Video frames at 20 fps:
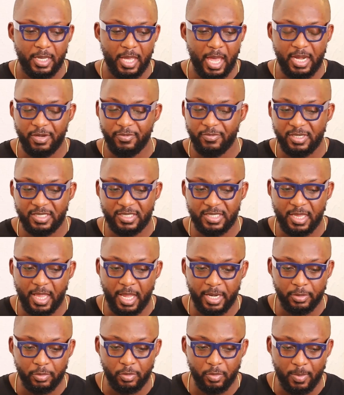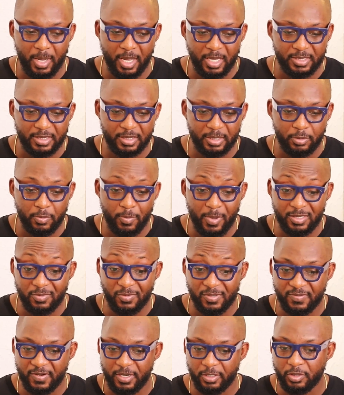I didn't really see that in Kumasi. Kumasi
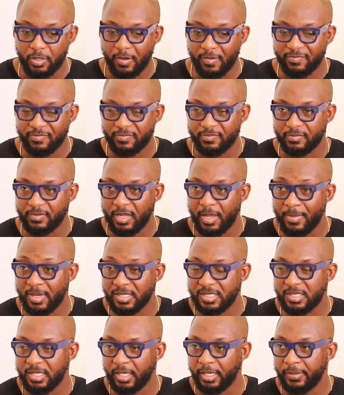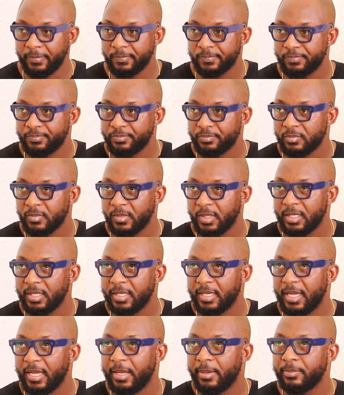was very tough, I must say.
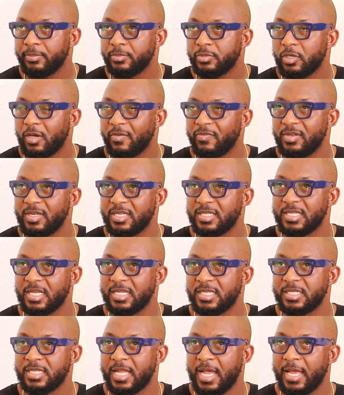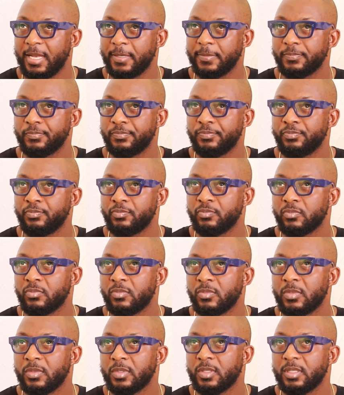Tough in the sense that
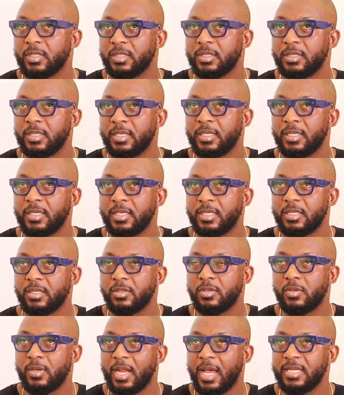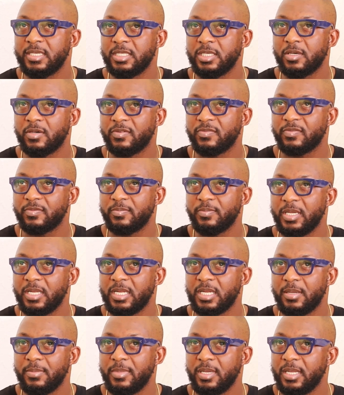the whole idea of being
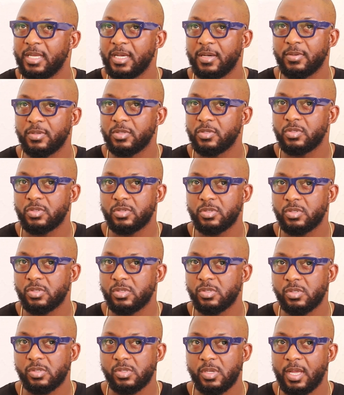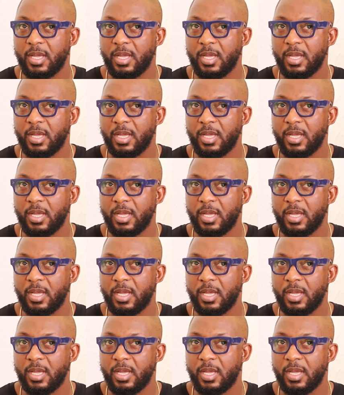in the media was